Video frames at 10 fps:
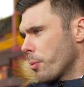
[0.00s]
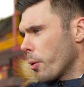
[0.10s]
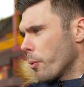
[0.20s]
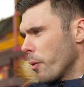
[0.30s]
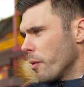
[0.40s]

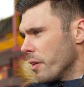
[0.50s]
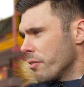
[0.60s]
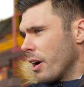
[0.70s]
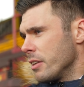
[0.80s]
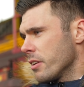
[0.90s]
proper way, the
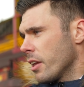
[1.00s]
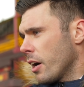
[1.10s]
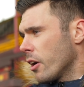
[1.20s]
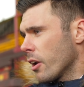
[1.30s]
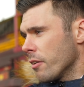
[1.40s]
fans at the
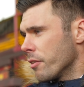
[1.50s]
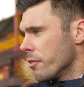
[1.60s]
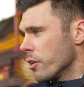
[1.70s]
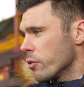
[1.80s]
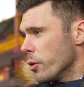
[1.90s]
heart of
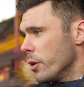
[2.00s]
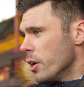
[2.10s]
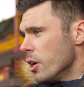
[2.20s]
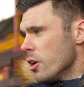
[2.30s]
everything they're doing.